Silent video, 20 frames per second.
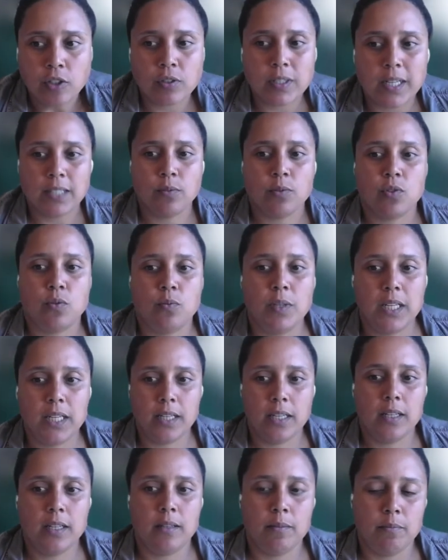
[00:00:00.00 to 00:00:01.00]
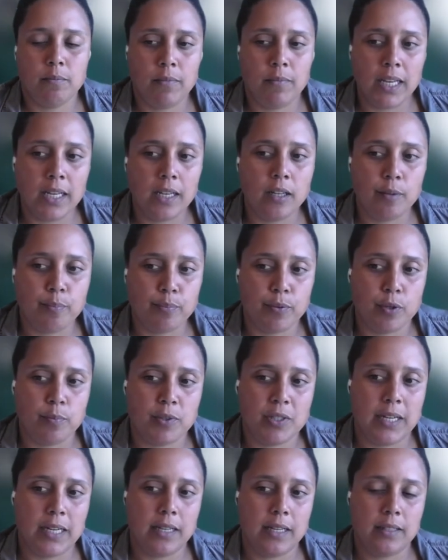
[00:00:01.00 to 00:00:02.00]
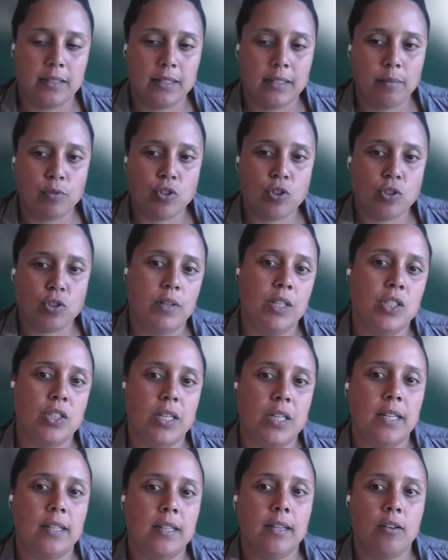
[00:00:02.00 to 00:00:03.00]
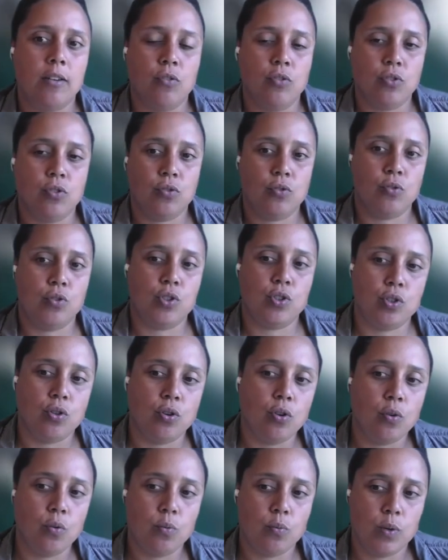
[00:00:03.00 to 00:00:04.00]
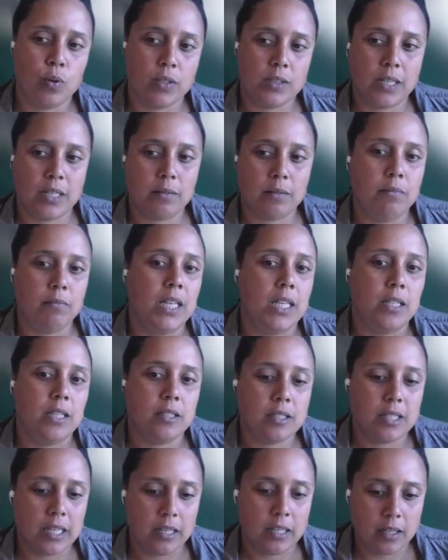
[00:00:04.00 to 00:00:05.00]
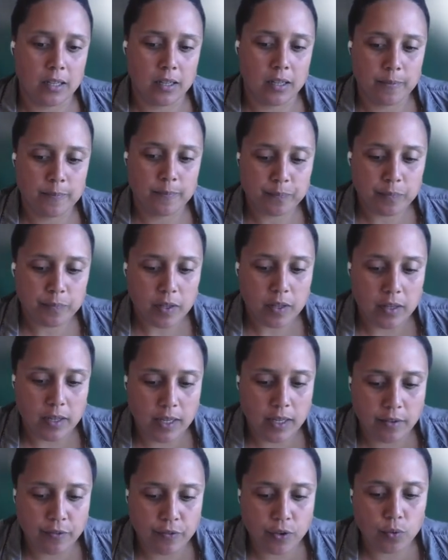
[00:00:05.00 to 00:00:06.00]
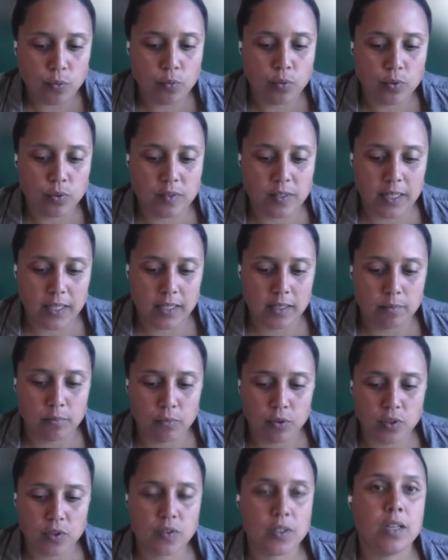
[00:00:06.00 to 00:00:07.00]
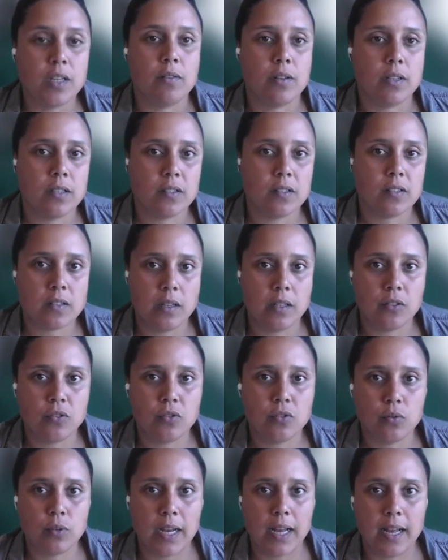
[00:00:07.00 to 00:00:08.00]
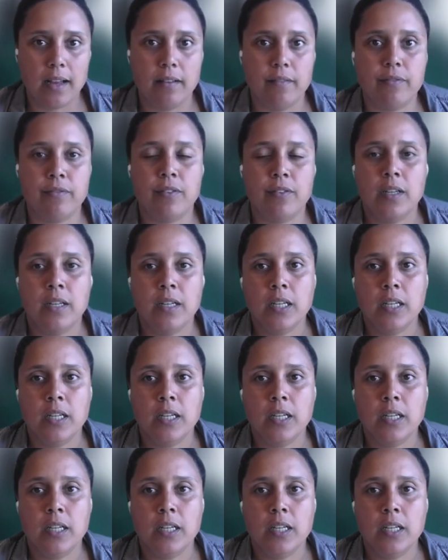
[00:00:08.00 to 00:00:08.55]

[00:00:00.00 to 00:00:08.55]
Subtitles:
So that was really mainly the purpose, like a demonstration, and then also to show what that means. And if you would take it more seriously to have